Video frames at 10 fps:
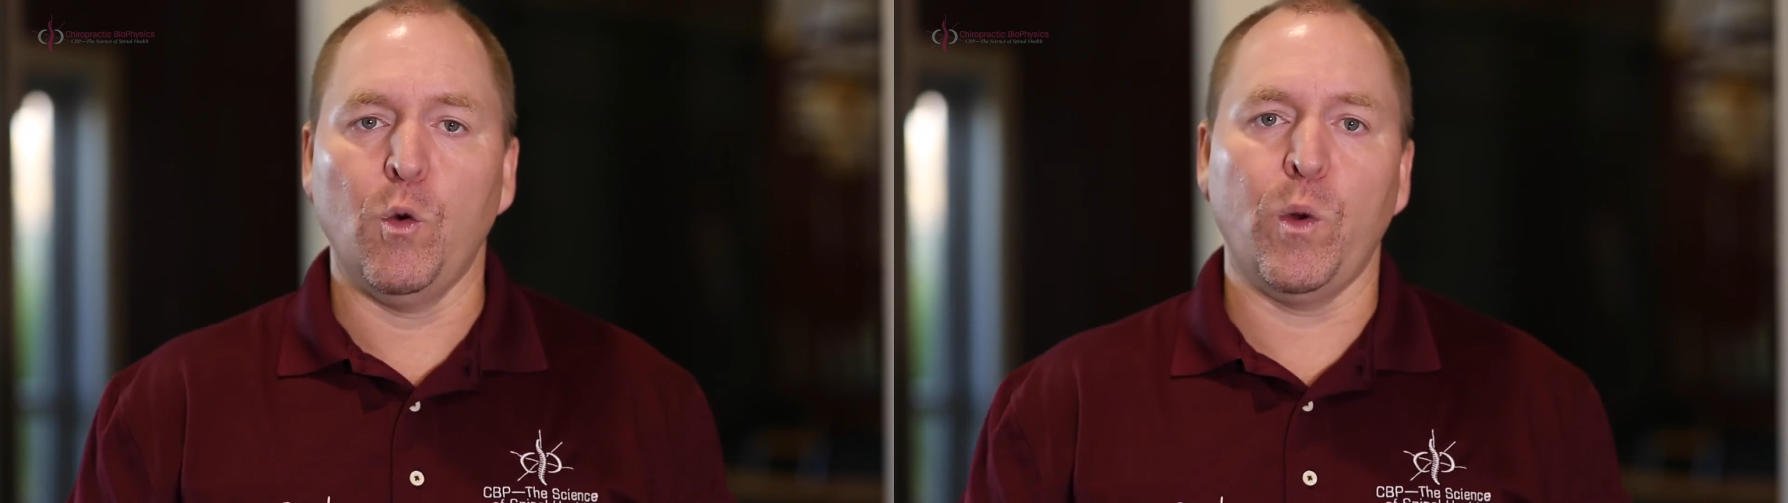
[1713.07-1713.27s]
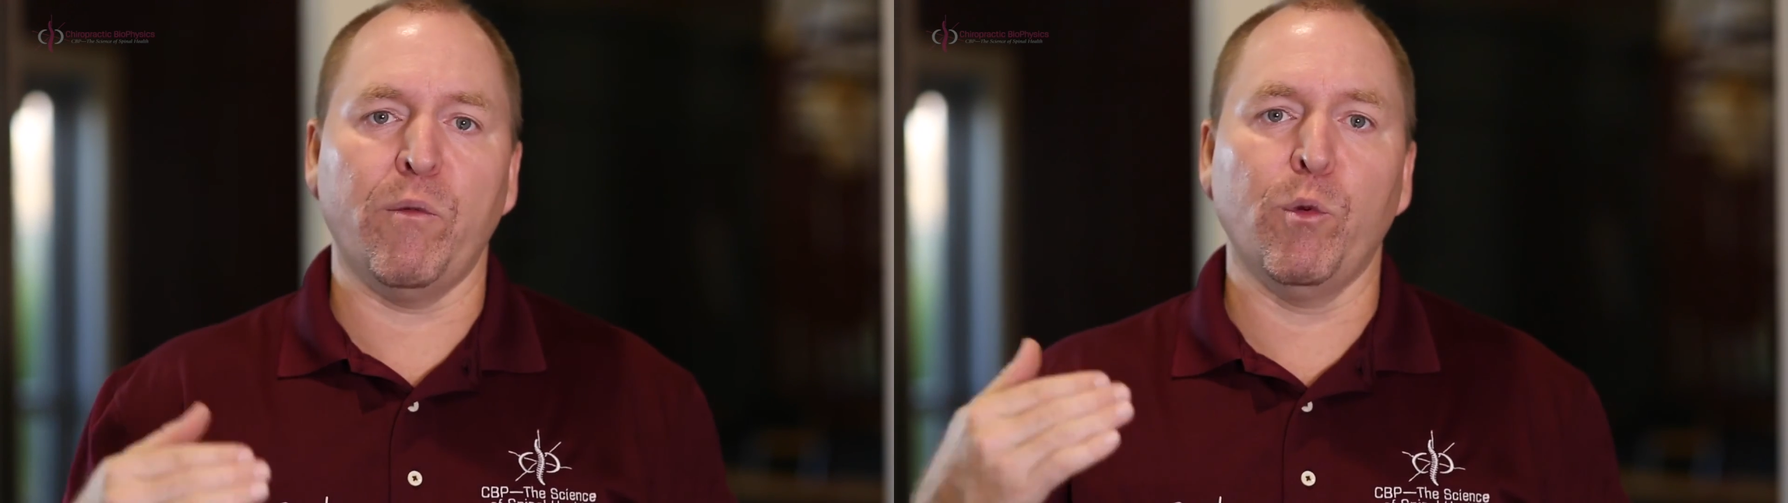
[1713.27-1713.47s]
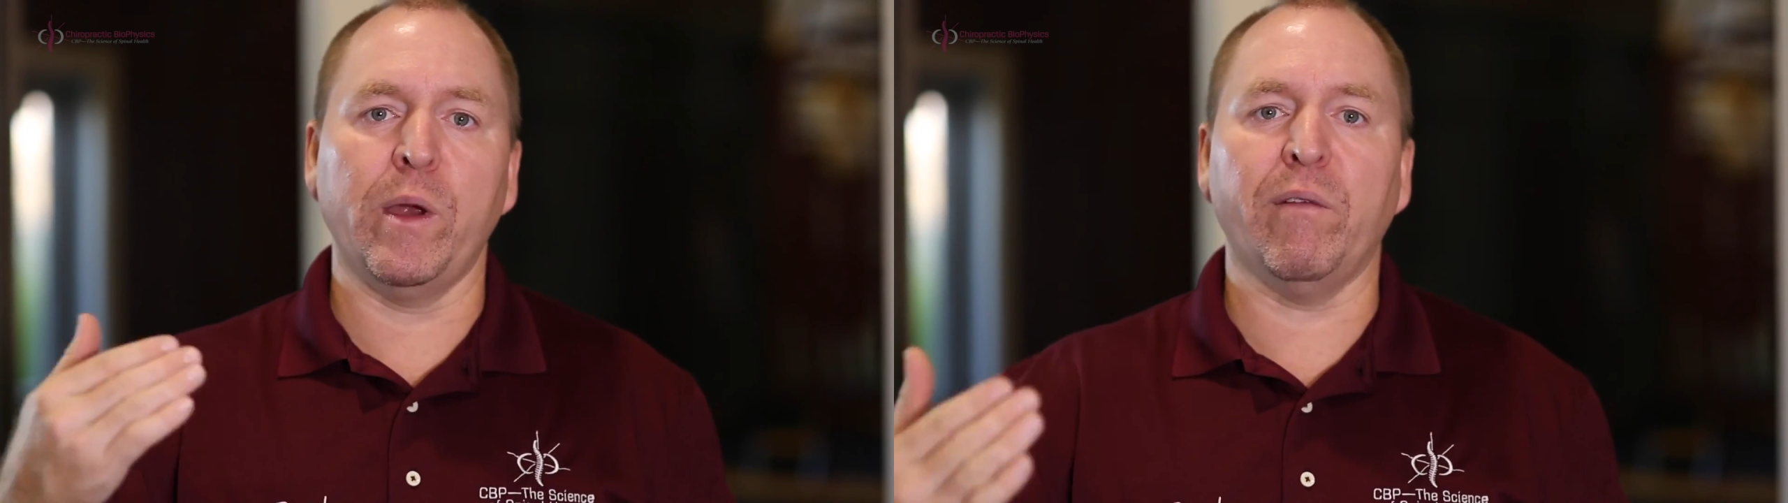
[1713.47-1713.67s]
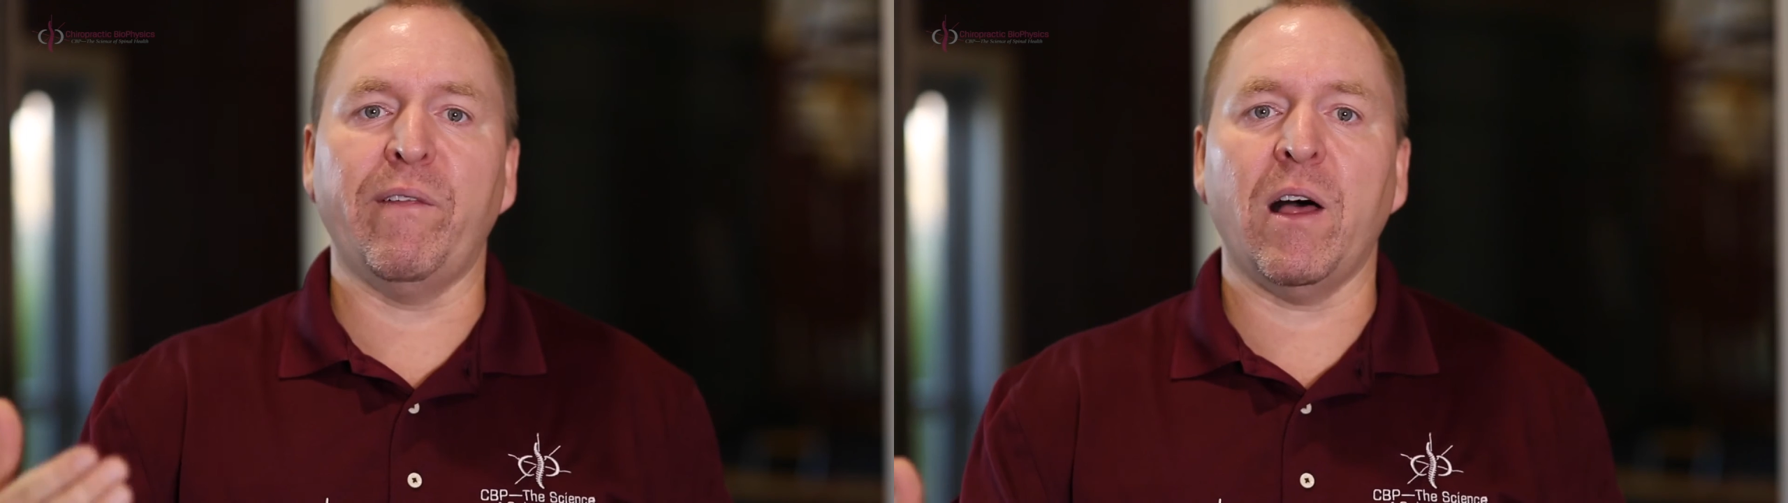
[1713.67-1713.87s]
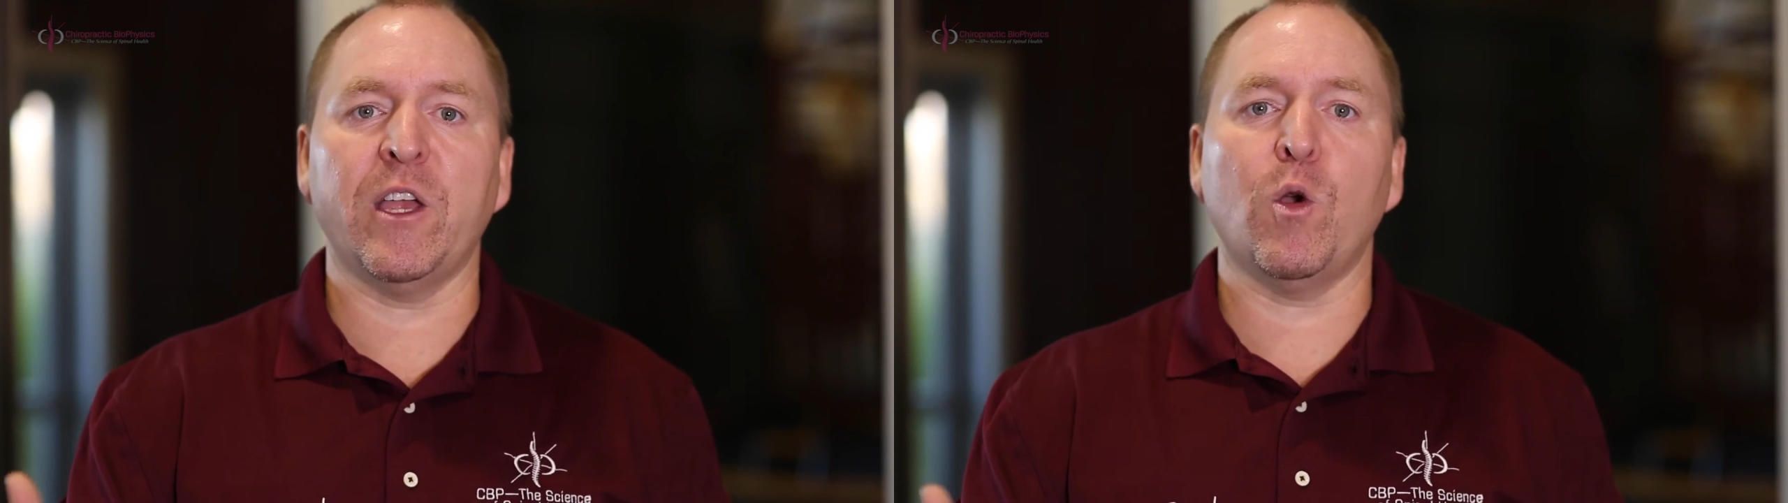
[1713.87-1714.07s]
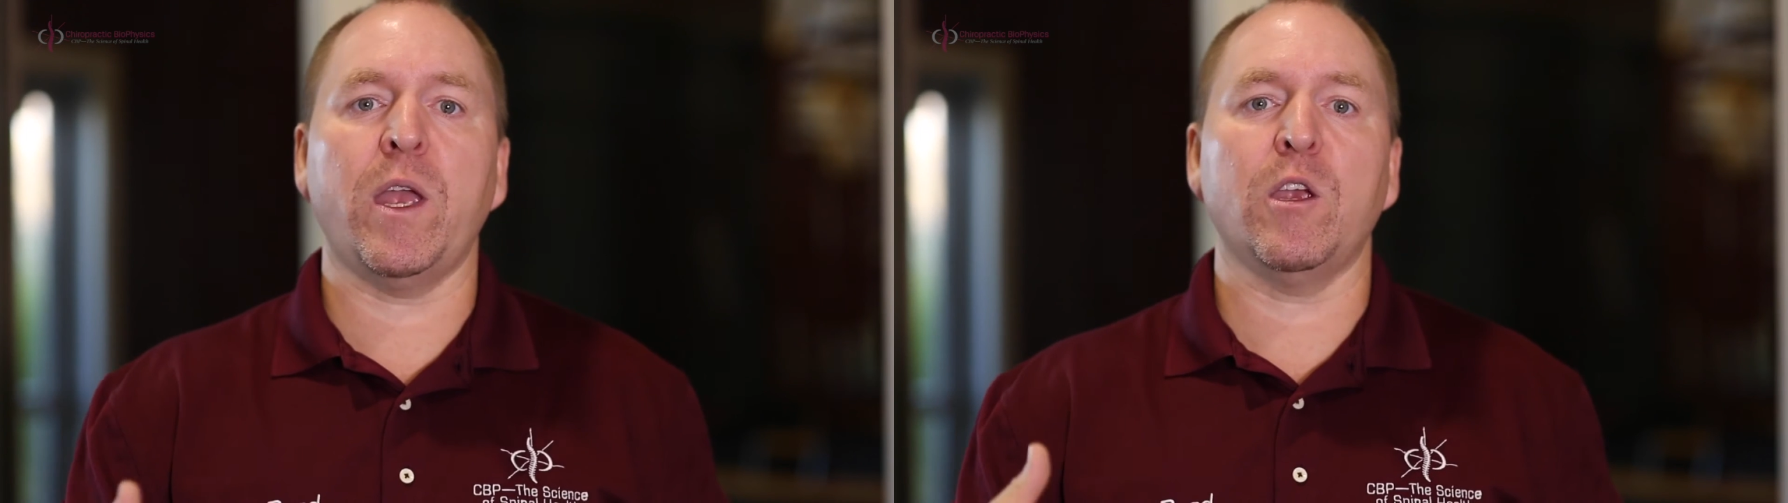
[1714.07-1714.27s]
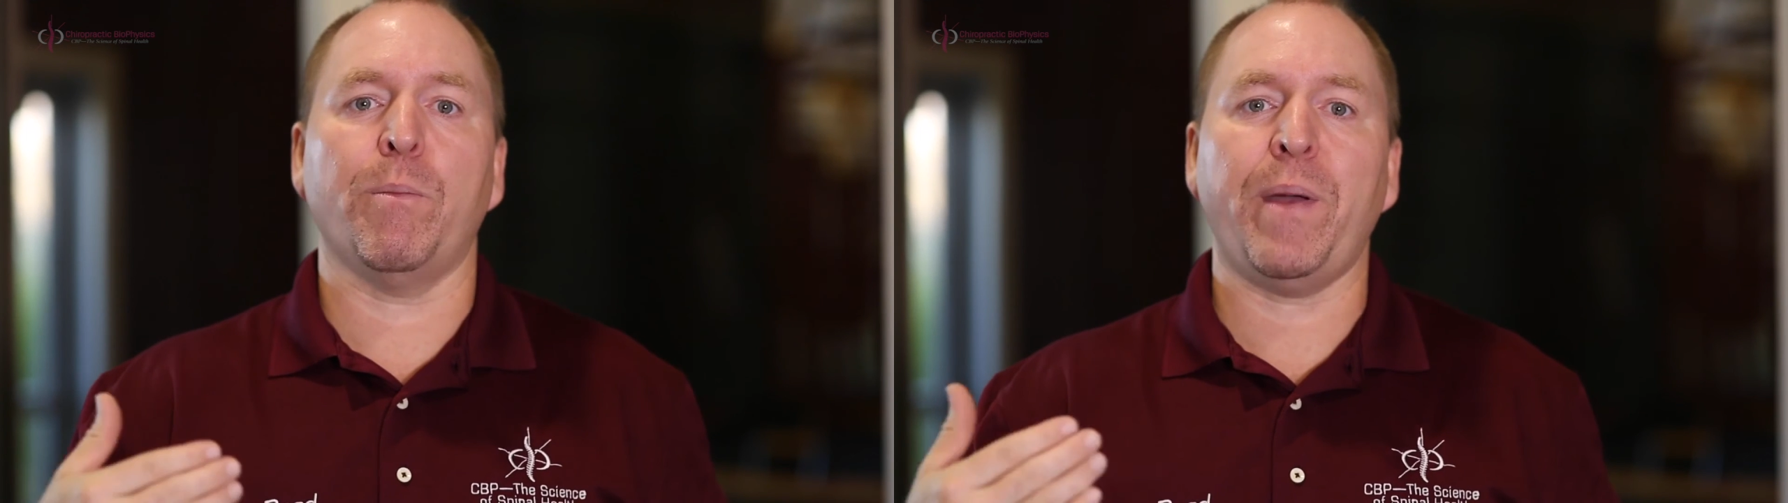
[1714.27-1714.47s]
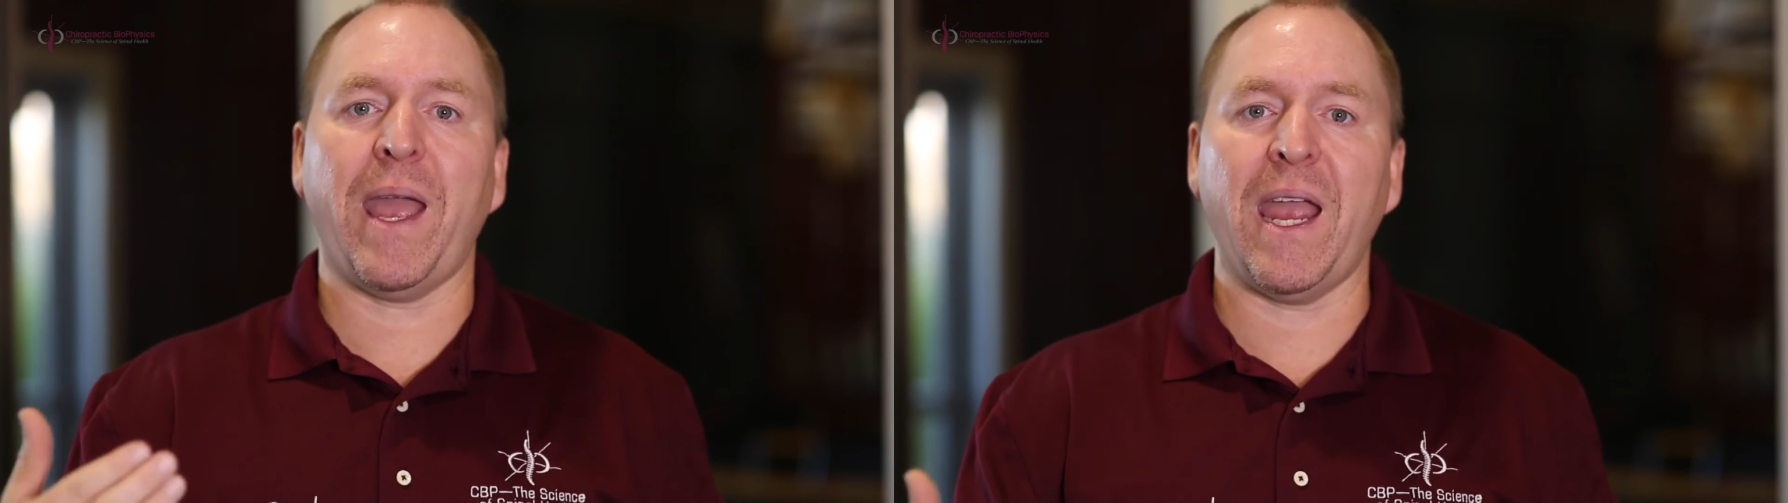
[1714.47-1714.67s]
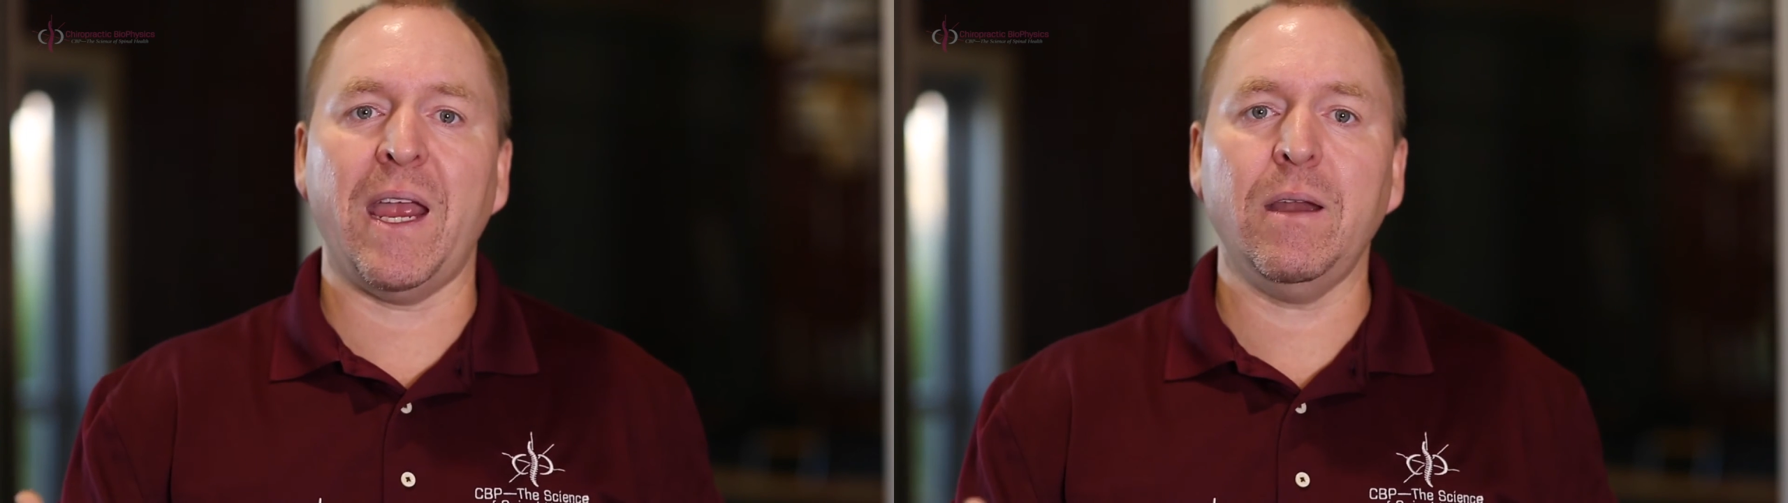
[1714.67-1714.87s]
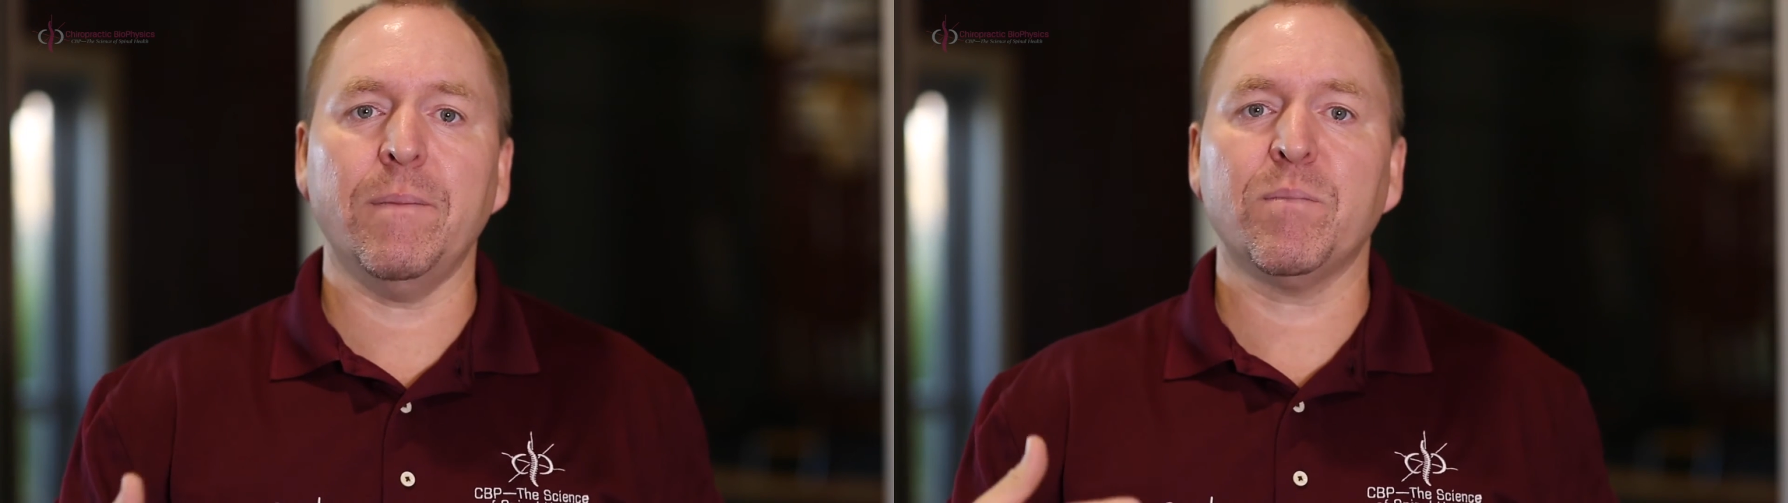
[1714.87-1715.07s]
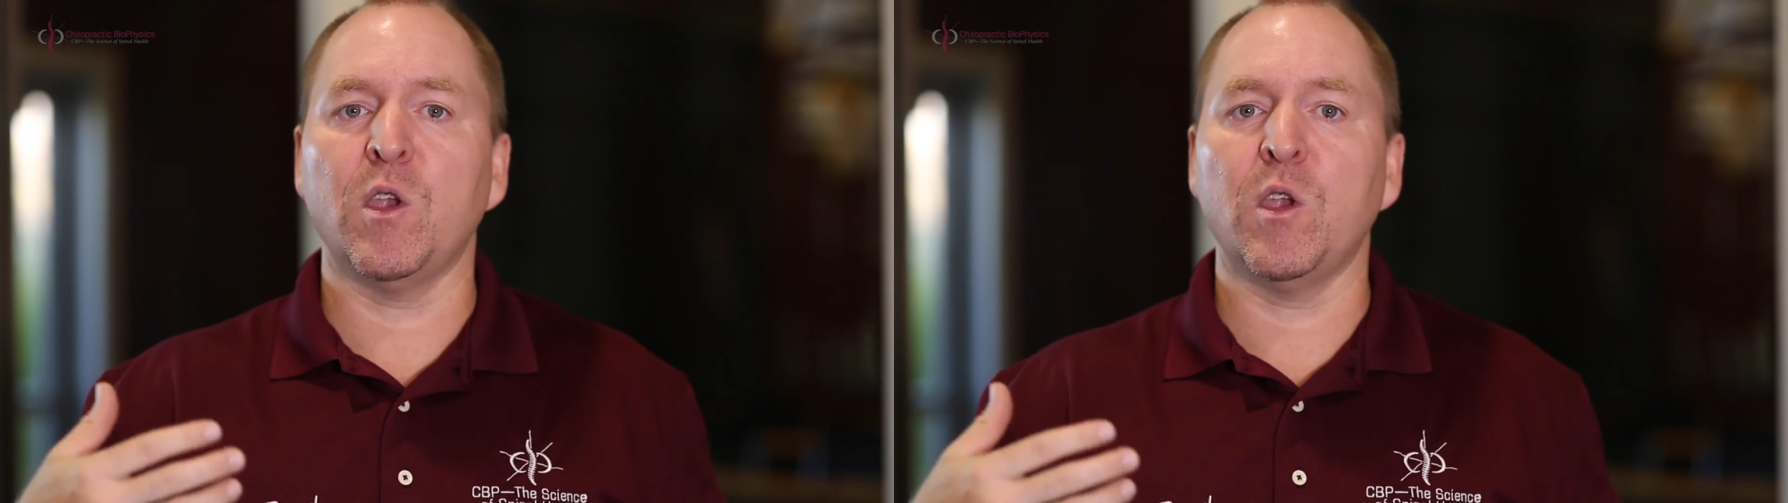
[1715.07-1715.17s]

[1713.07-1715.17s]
We reevaluate your pain,